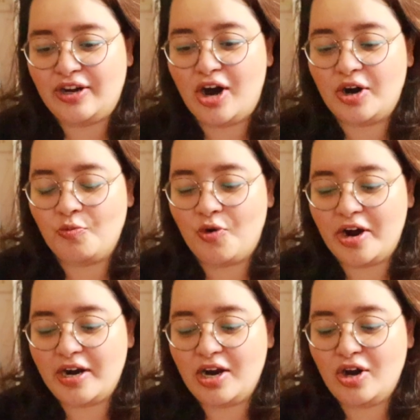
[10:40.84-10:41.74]
not
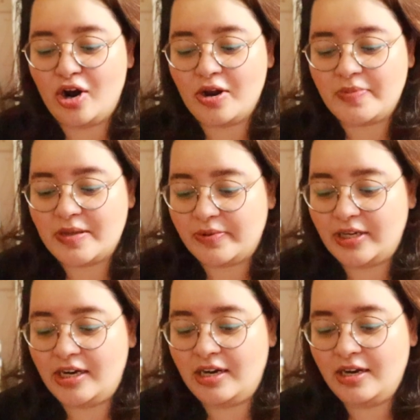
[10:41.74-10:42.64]
what a lot of
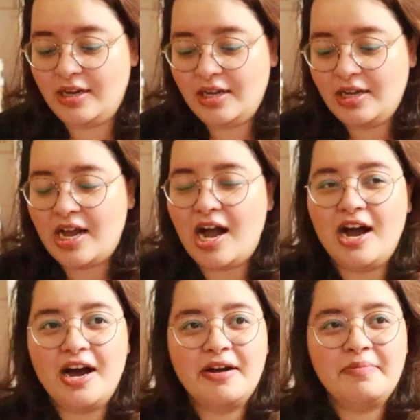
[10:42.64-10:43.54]
people
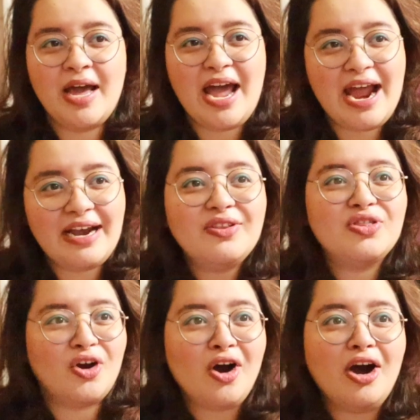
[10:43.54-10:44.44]
had
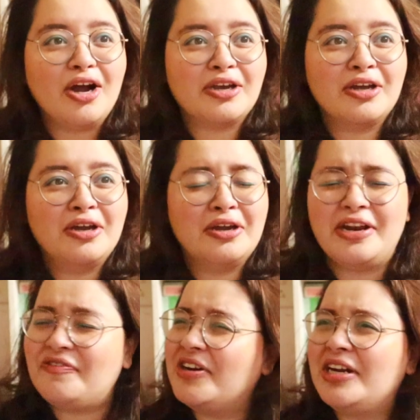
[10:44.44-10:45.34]
thought.
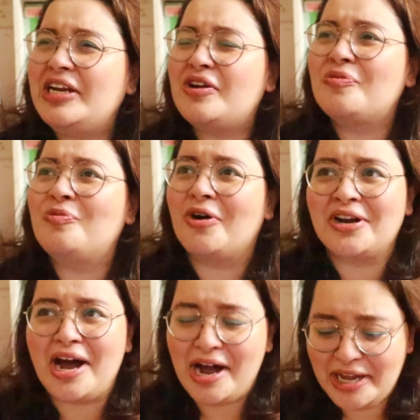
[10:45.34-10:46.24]
Definitely not
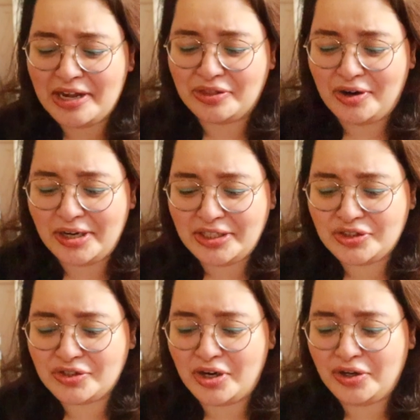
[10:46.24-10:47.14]
what I had thought. I
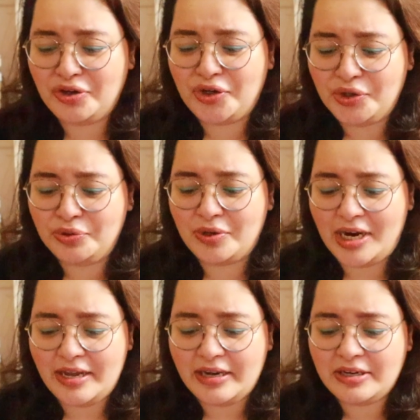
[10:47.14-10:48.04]
just got two
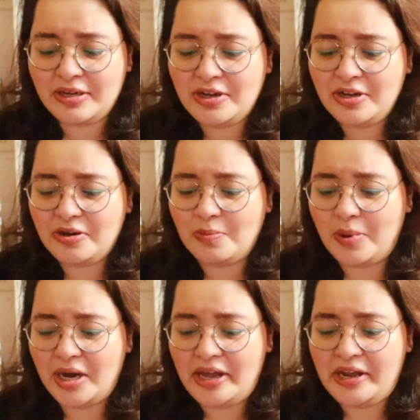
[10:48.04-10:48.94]
right.
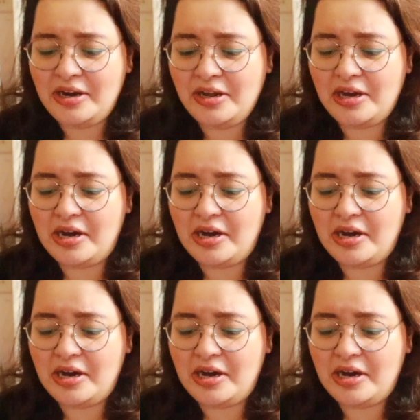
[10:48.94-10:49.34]
But